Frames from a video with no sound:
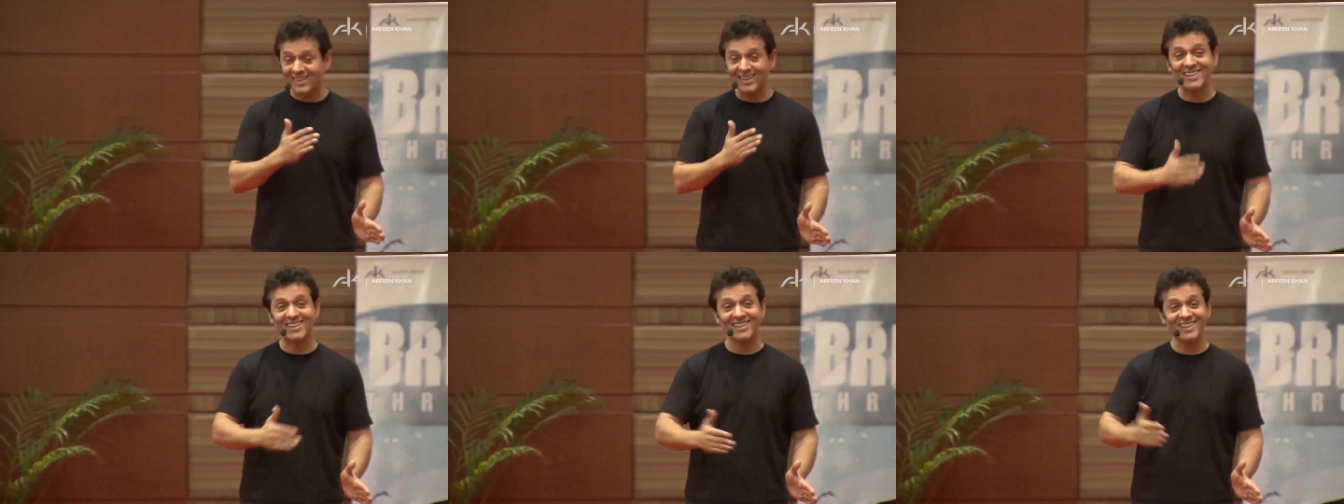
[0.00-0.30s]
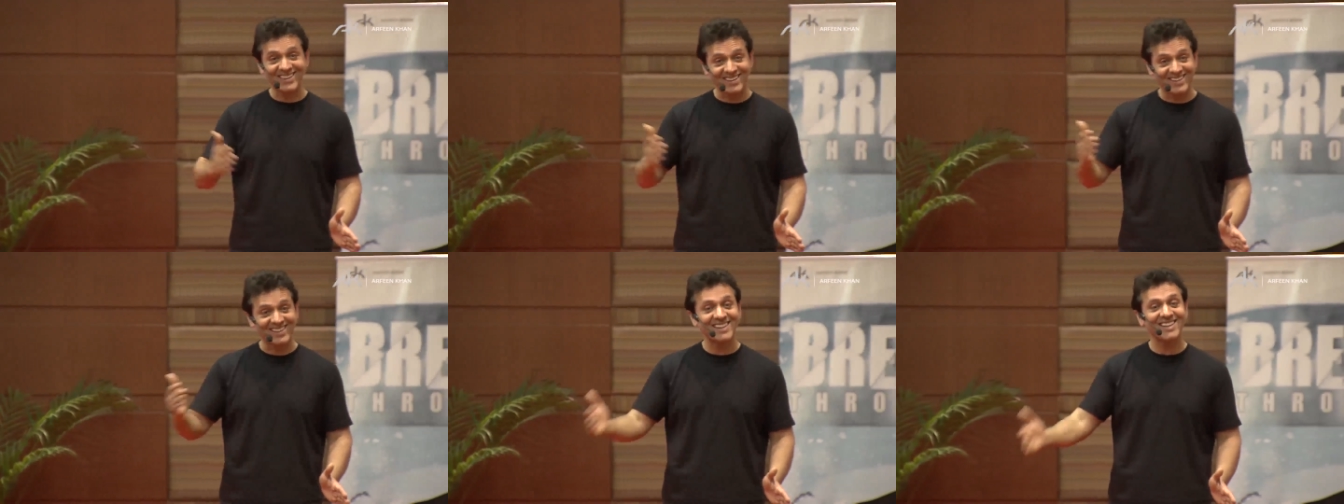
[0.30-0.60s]

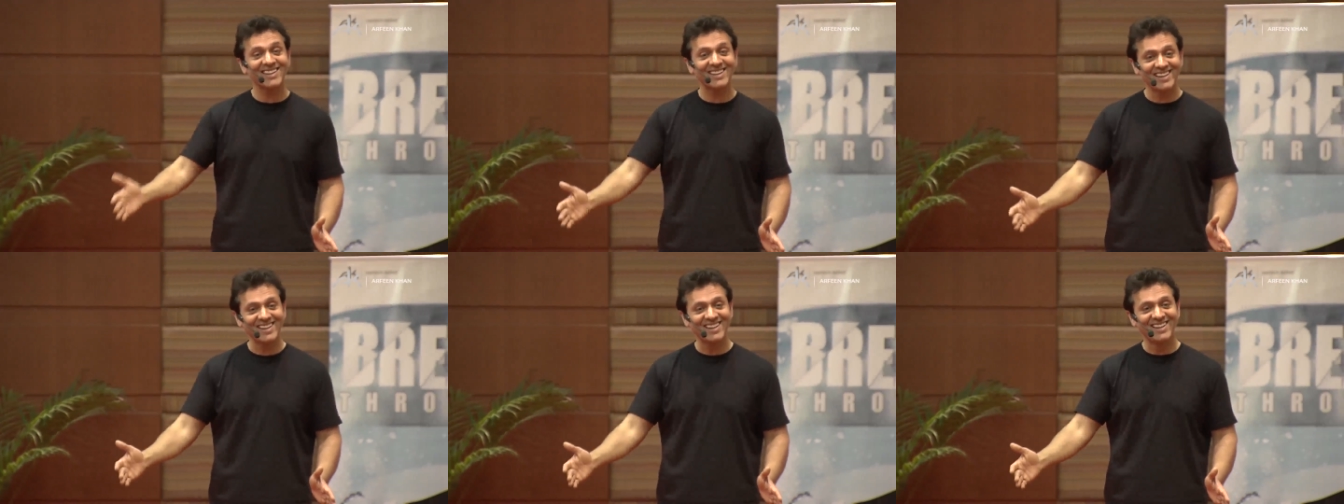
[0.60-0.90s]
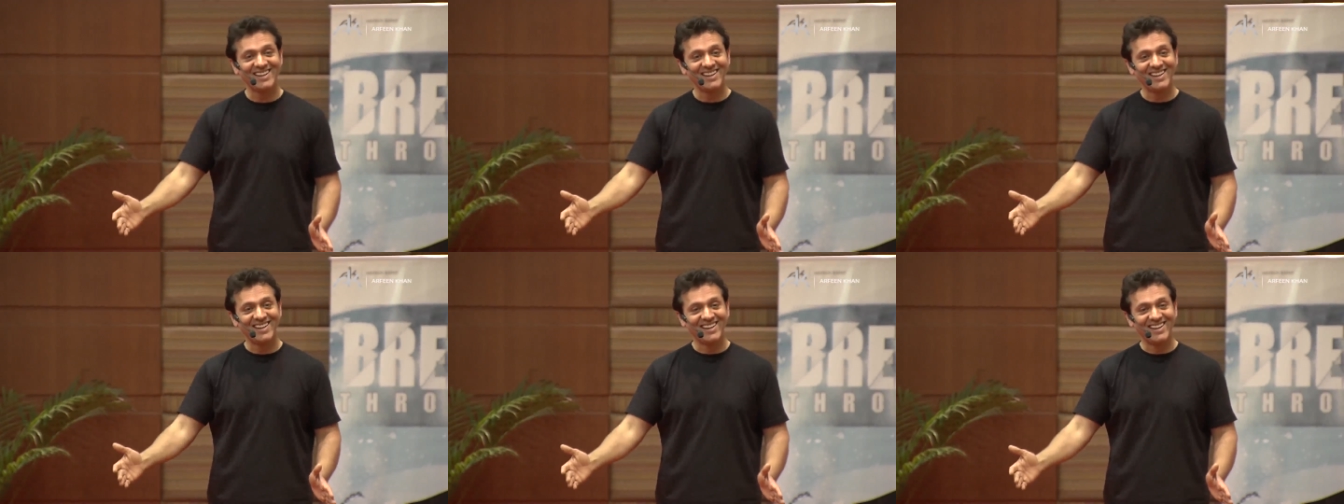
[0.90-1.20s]
years
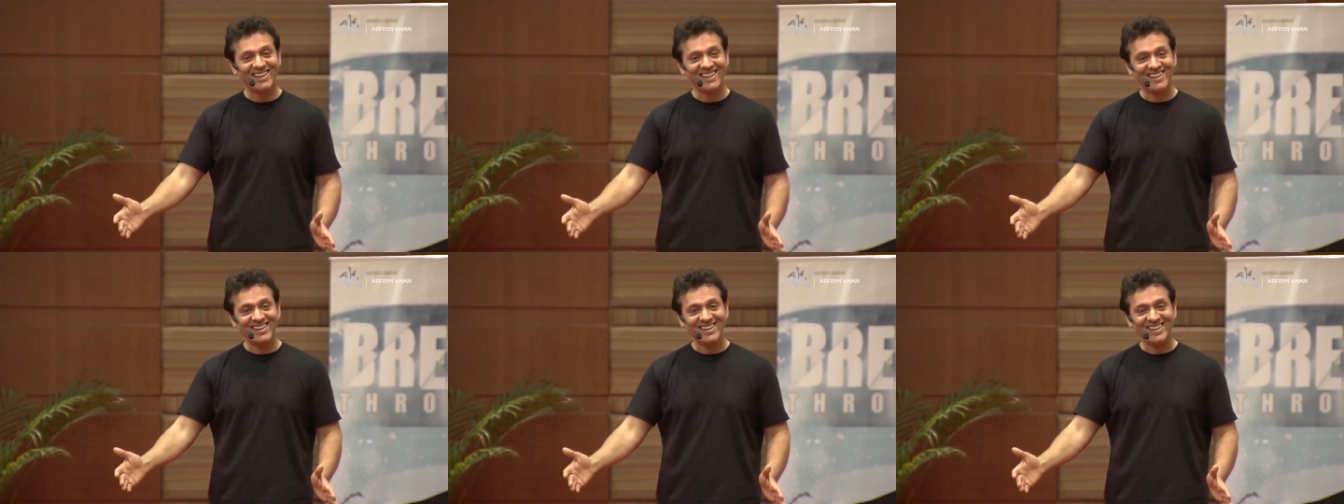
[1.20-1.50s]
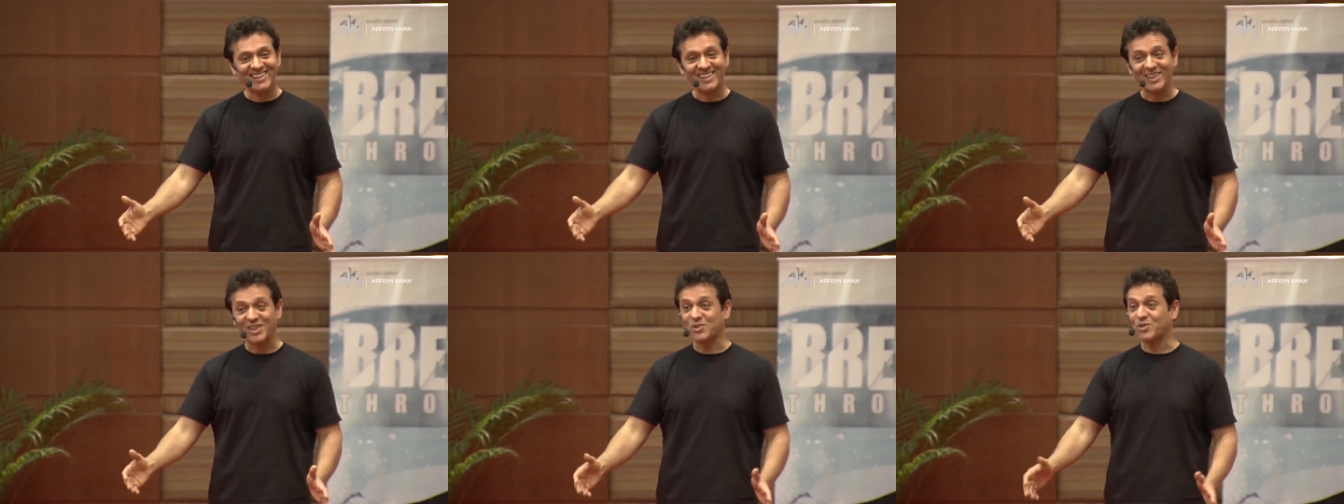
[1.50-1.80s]

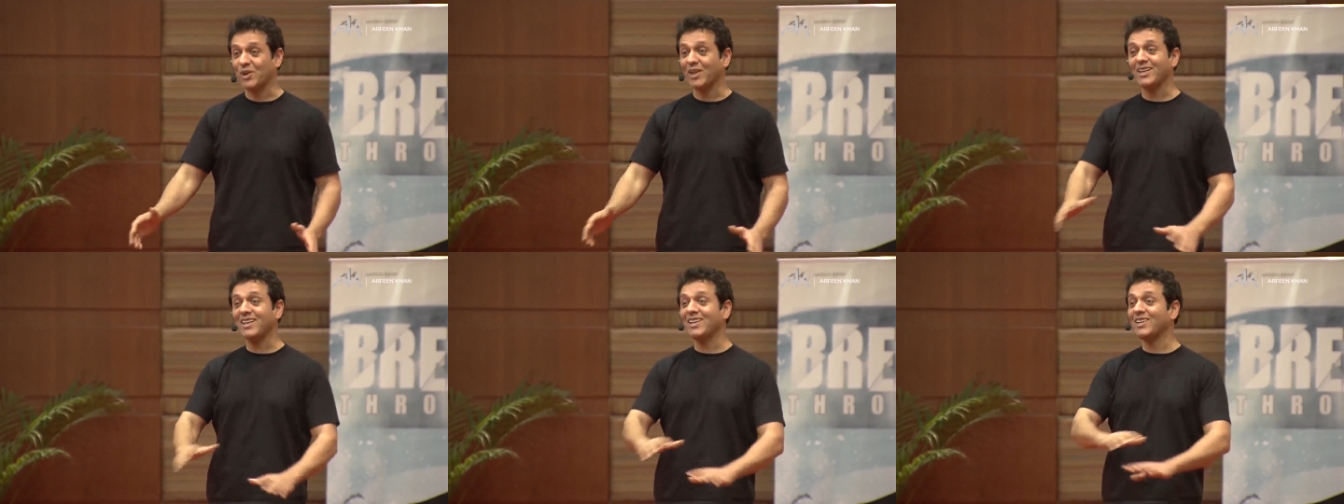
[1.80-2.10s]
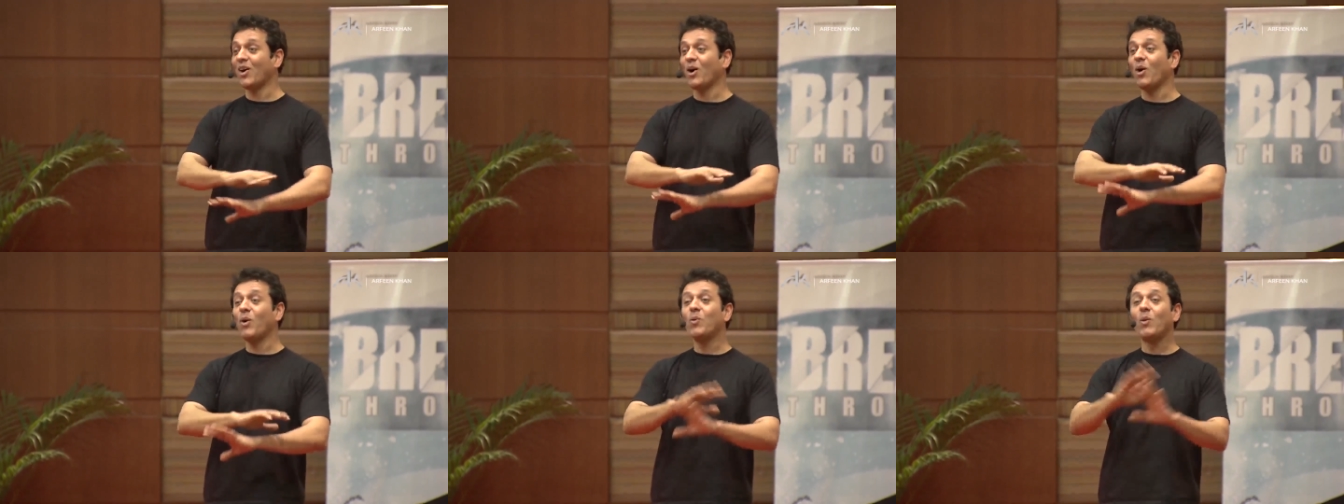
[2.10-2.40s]
stressing
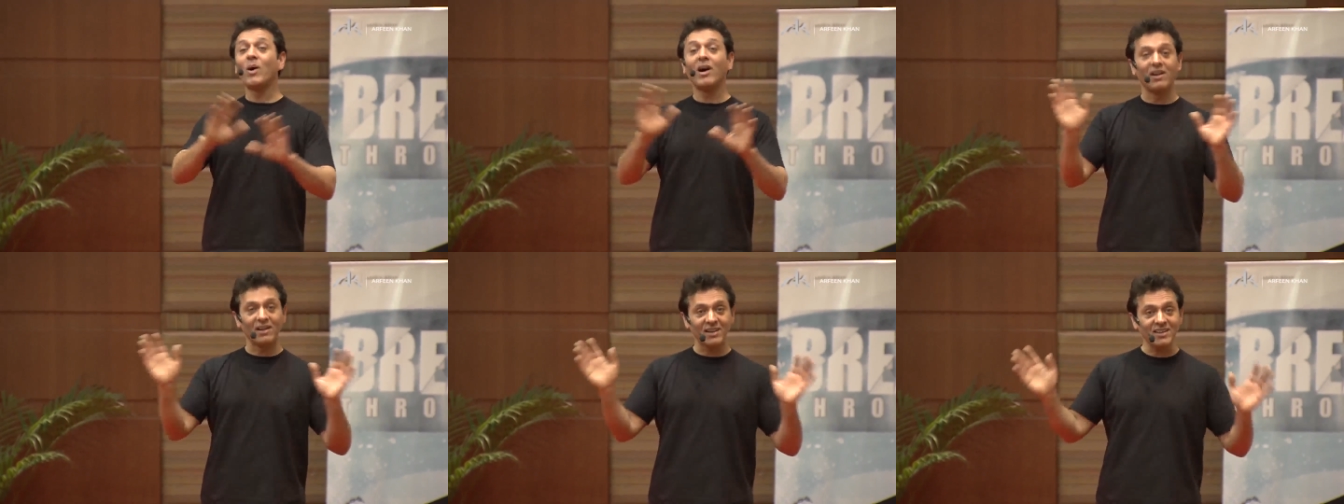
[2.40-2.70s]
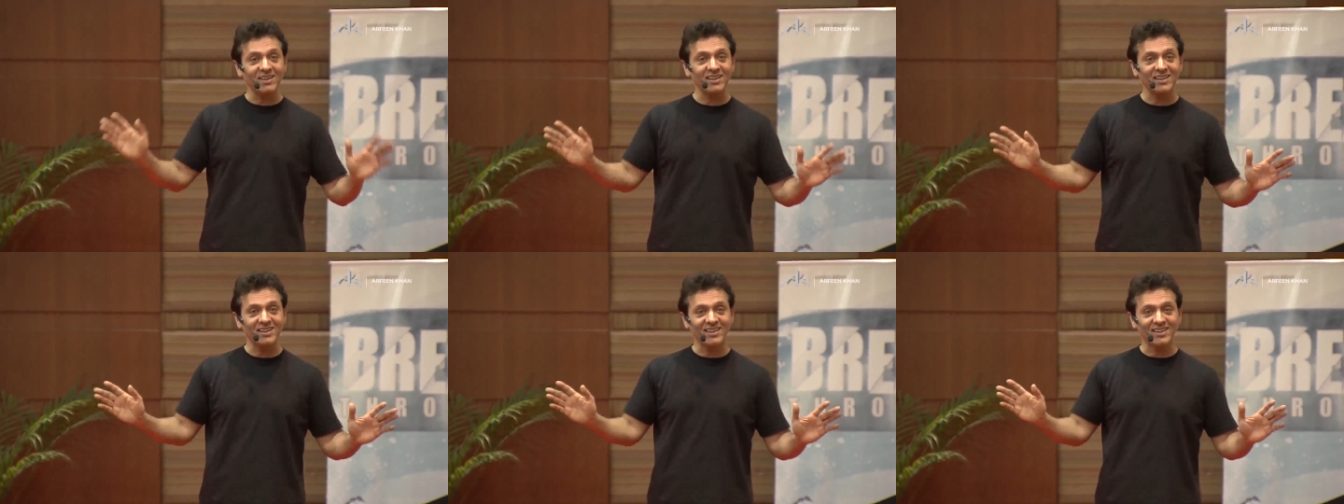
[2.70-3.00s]
the whole
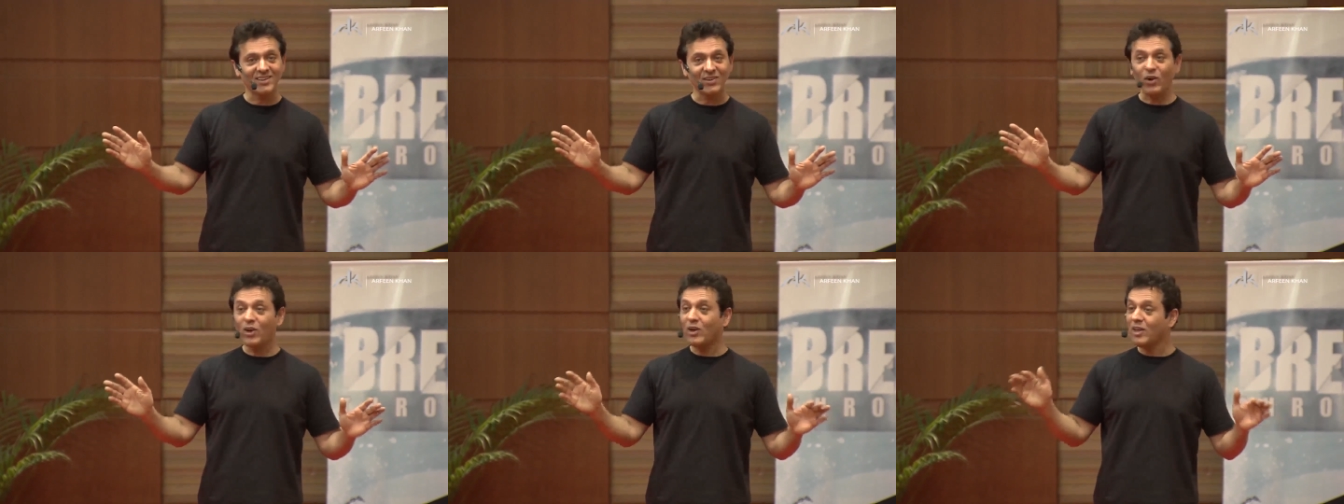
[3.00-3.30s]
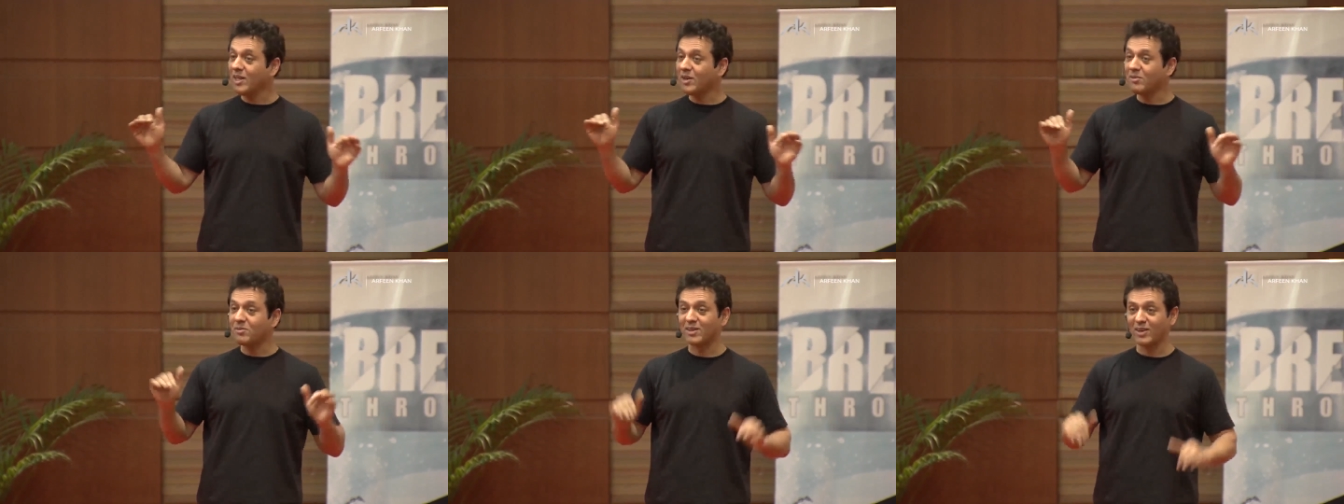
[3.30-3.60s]
world, not
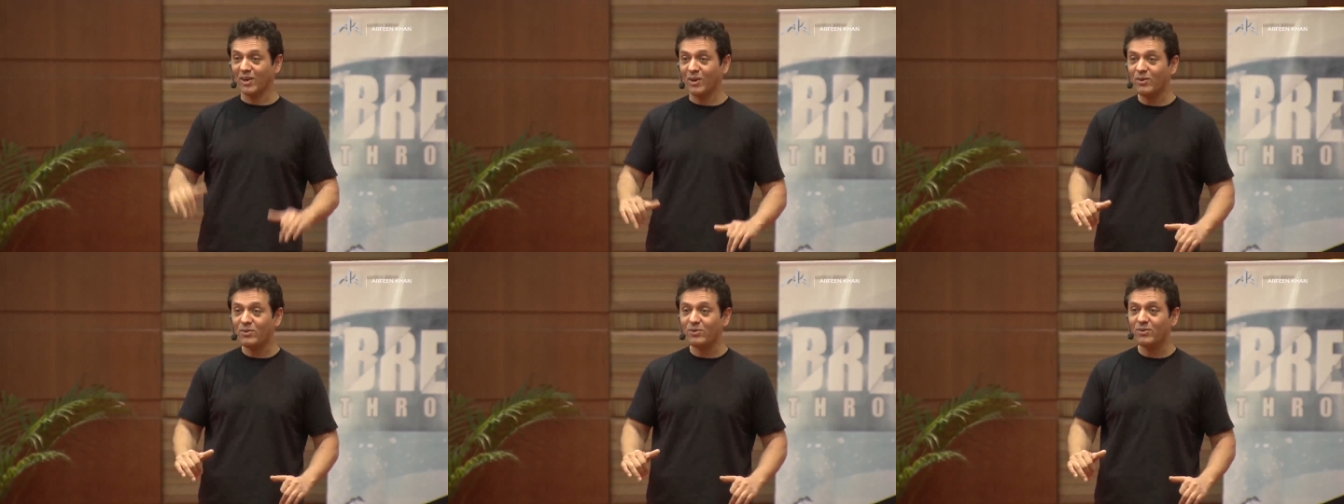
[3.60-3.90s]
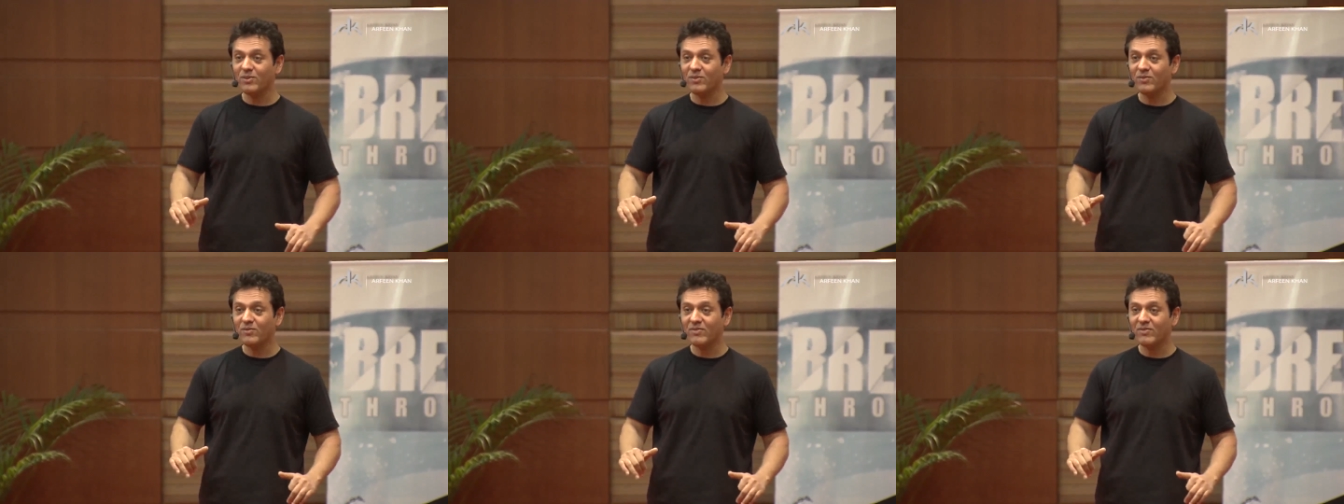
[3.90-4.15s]
only himself,